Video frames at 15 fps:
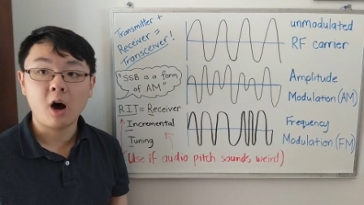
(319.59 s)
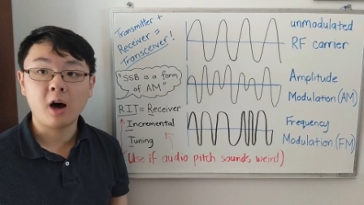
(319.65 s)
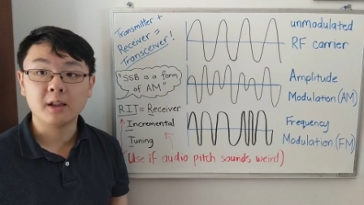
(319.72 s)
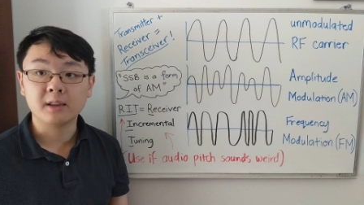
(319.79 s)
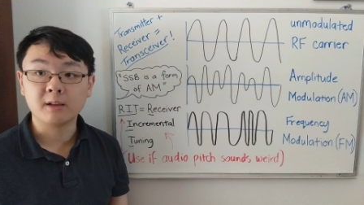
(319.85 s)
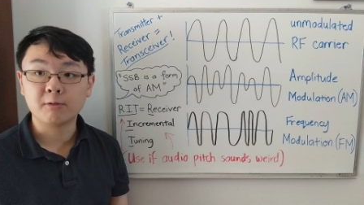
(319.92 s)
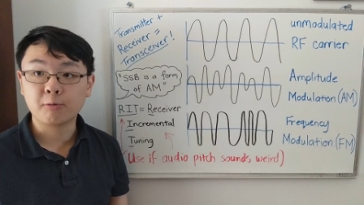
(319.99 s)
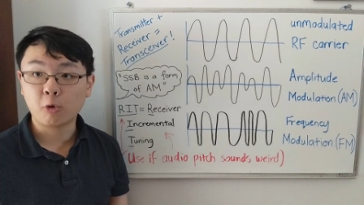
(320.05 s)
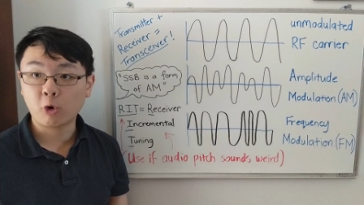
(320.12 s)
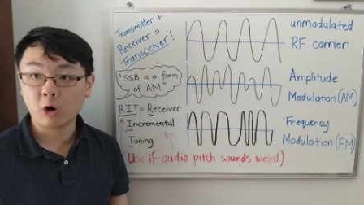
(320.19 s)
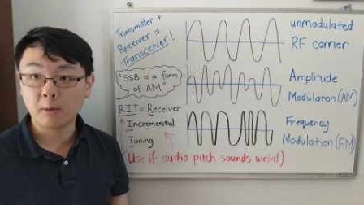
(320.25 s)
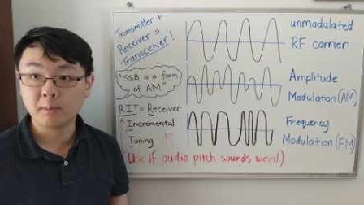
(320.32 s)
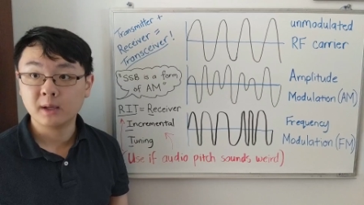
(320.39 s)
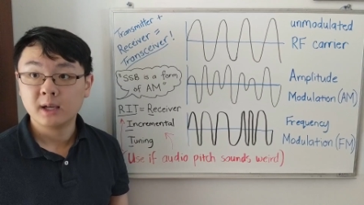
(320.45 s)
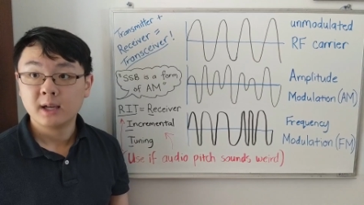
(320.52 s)
on the
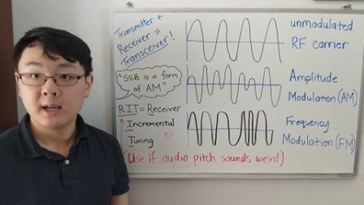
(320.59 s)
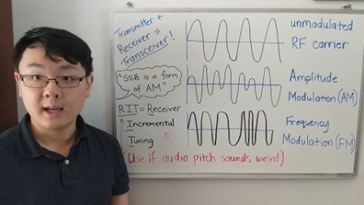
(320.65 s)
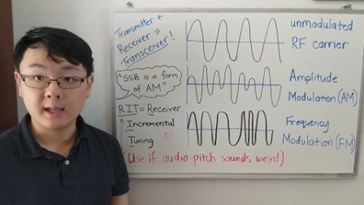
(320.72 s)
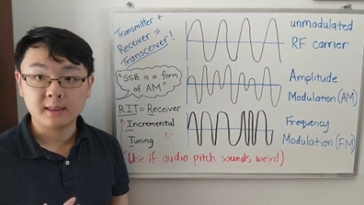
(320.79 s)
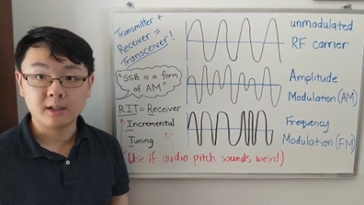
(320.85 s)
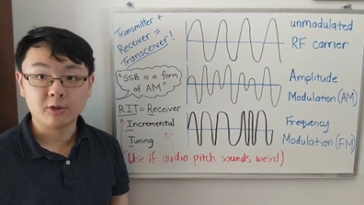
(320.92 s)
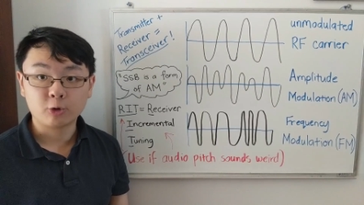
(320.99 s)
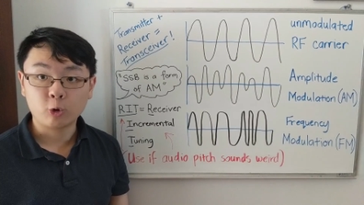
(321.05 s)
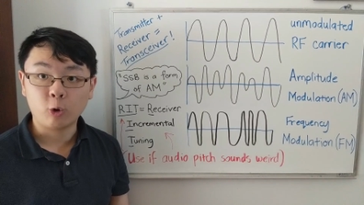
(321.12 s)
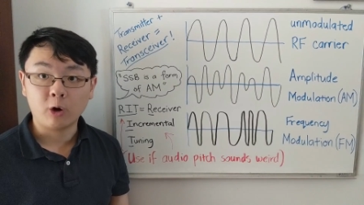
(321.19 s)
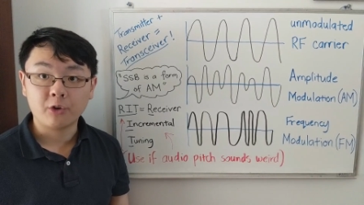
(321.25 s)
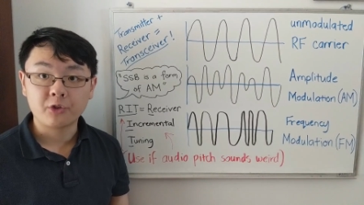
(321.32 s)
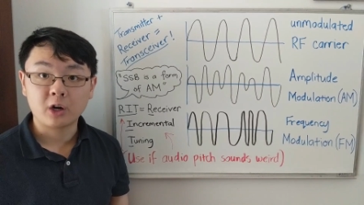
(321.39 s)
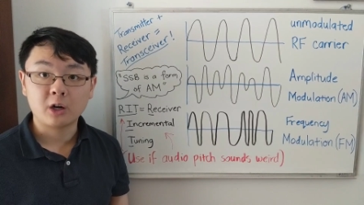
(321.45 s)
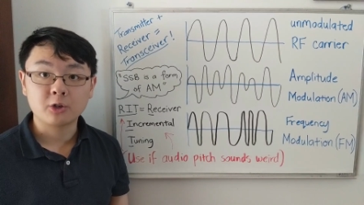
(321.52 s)
forum in this
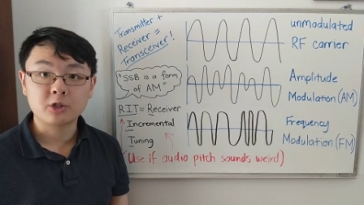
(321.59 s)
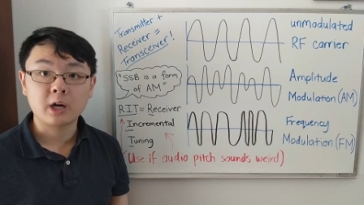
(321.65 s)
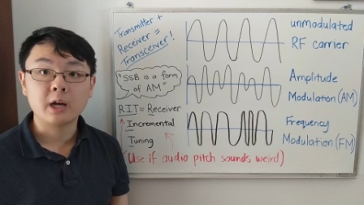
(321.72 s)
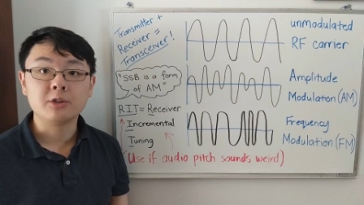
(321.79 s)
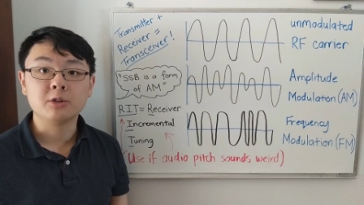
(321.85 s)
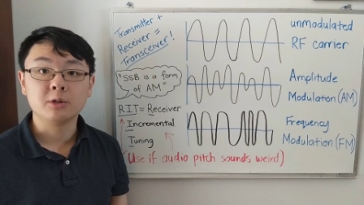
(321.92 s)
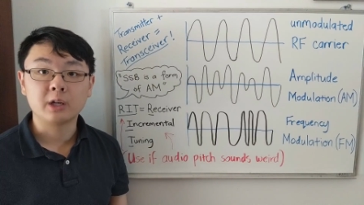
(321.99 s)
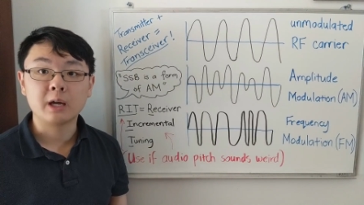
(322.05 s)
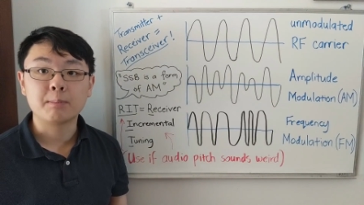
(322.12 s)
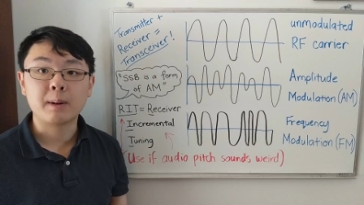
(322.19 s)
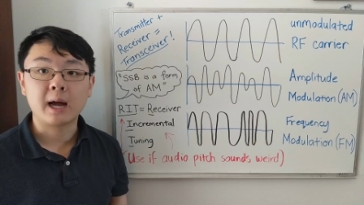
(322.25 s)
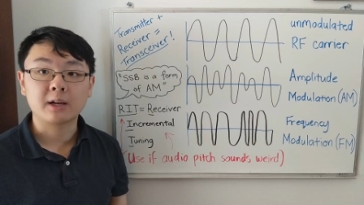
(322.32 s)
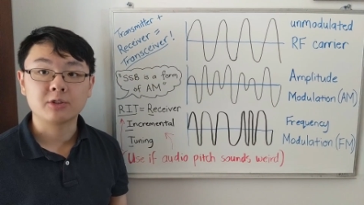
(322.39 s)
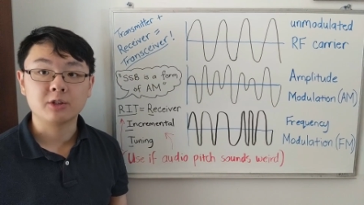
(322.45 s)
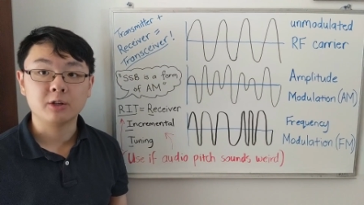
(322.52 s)
course, and I'll try to get
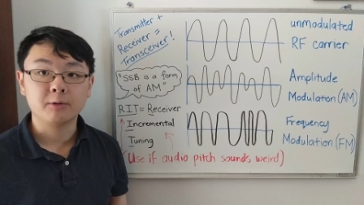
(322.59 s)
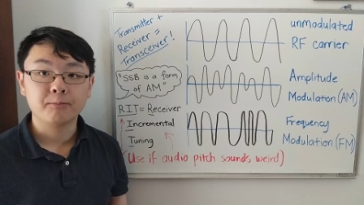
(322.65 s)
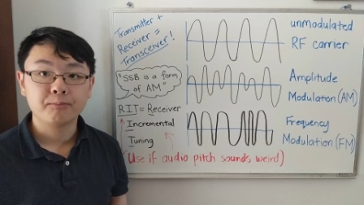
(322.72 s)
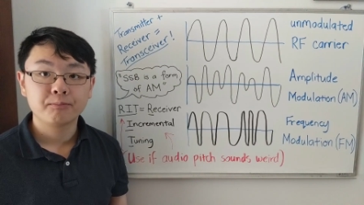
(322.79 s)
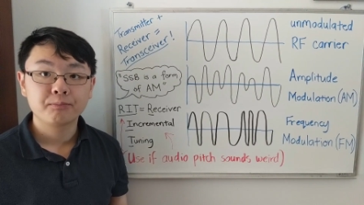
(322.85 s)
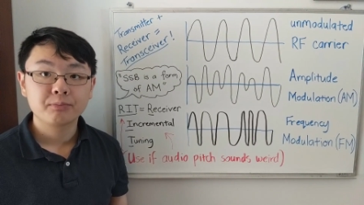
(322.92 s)
back to you.